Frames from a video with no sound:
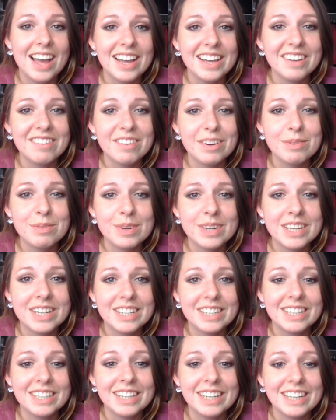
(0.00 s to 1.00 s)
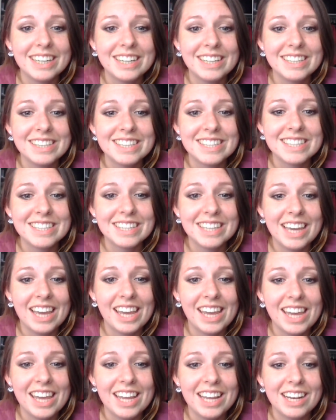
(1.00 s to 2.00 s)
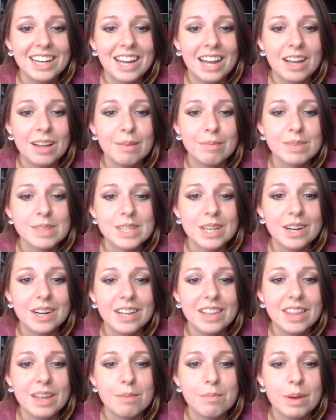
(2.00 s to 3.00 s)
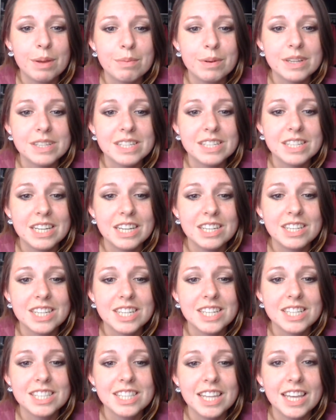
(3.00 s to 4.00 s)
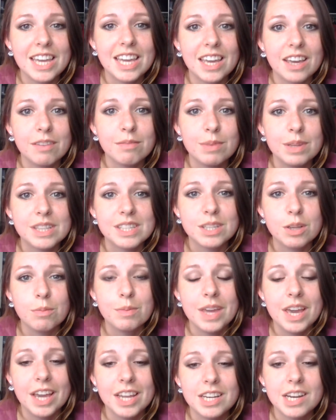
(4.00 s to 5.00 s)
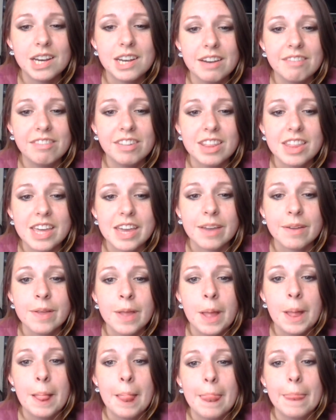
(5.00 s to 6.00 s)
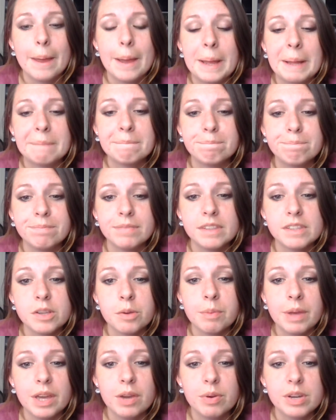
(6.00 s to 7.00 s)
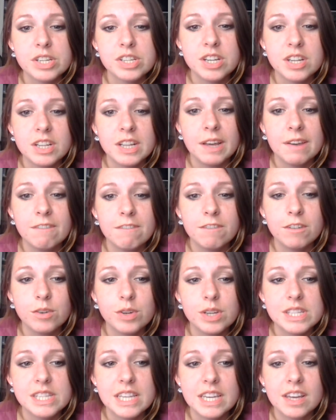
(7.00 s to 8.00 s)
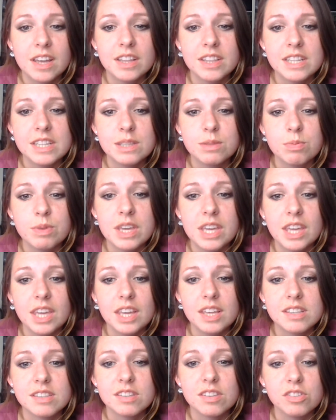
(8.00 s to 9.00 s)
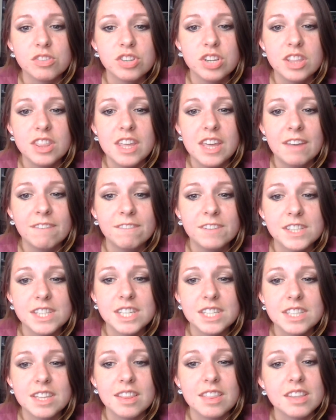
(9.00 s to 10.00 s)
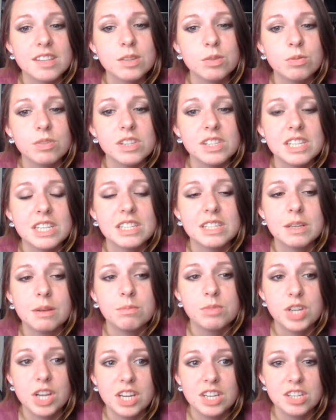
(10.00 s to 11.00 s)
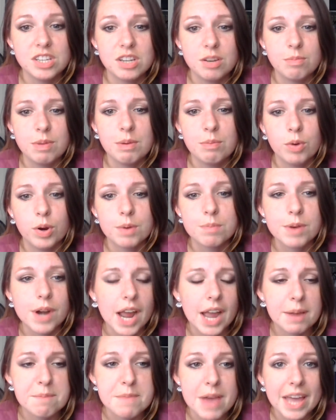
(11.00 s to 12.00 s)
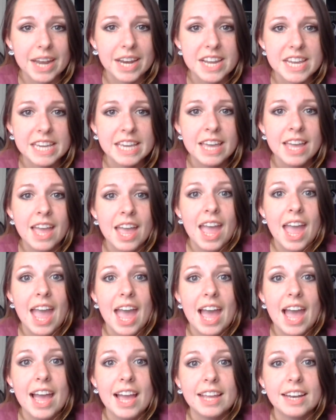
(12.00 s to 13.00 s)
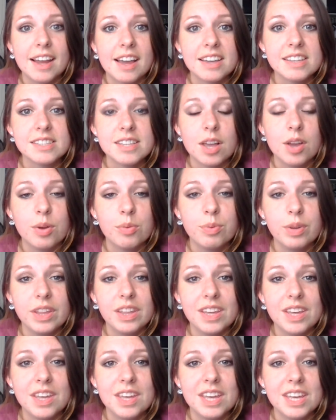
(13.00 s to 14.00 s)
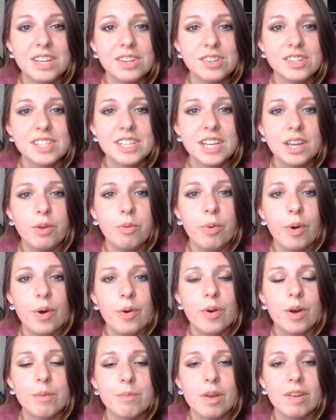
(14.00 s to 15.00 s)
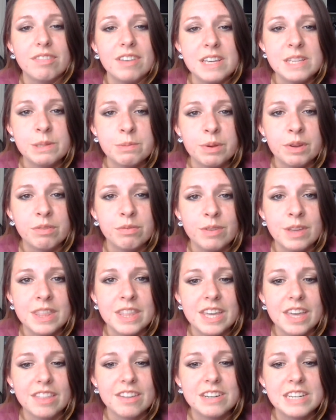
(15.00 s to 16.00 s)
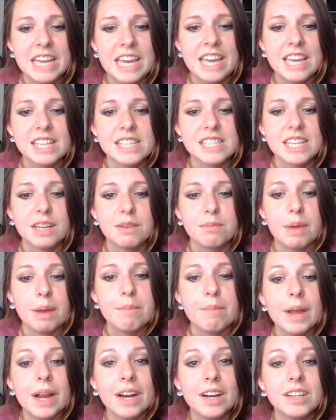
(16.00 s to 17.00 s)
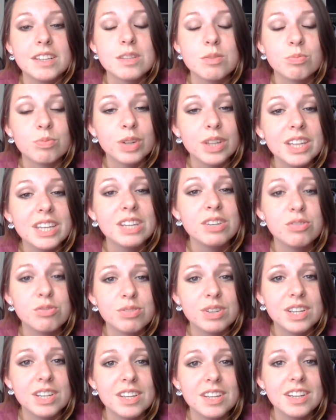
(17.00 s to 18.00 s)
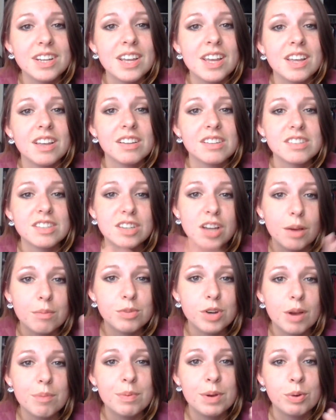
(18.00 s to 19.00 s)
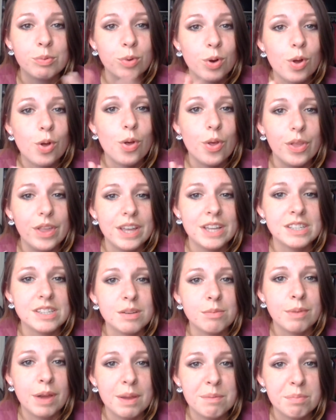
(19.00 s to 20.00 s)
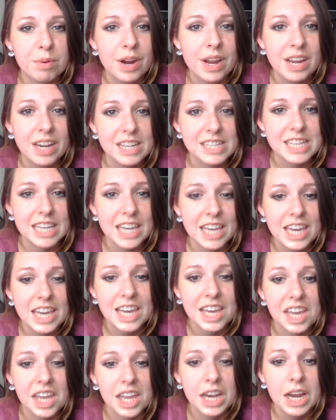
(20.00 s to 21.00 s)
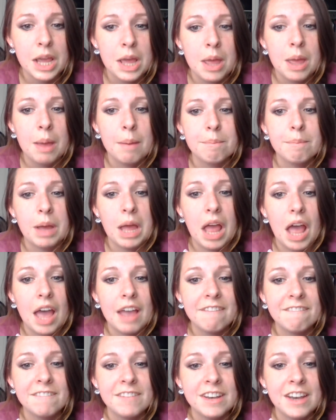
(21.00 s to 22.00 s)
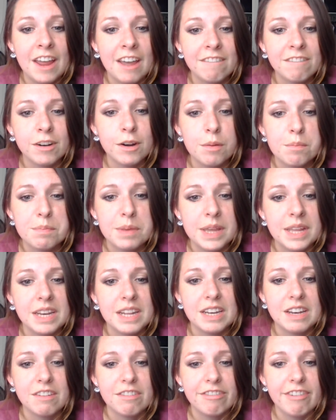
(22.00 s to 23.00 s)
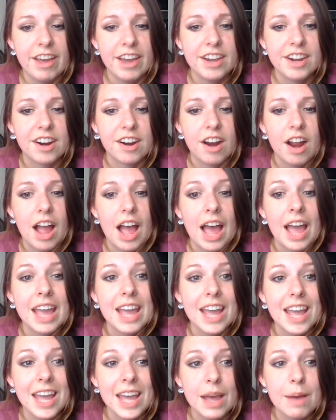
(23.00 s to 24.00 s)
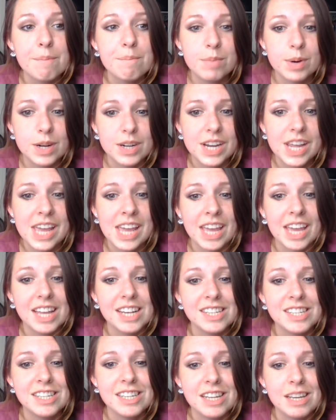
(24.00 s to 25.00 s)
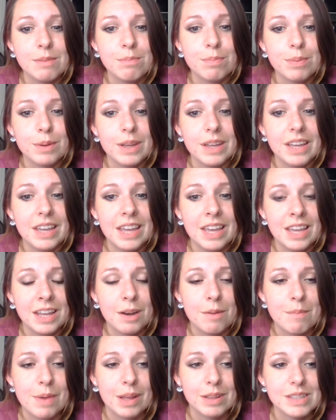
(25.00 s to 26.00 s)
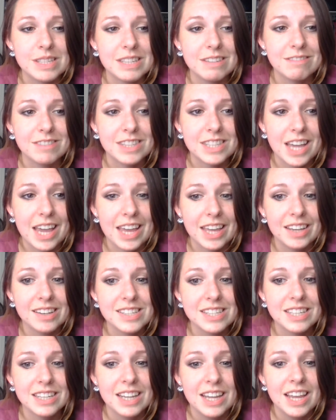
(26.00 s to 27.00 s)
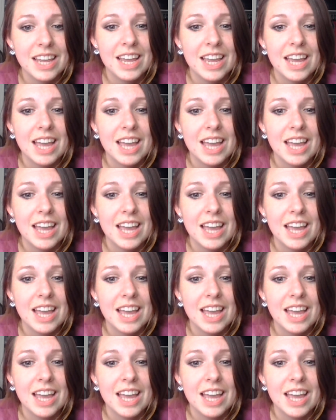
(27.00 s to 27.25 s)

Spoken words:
Hi everyone, it's Kate. I'm sorry that my presentation is late. I've been so behind on everything. So my question that I'm focusing on this week is, should the emphasis of the school system change to be more pragmatic? And I saw a really interesting quote on my Facebook feed the other day. It said, "My parents really drilled stop, drop, and roll into my brain as a kid, but I've never been in a fire. I am burning deep in amounts of debt."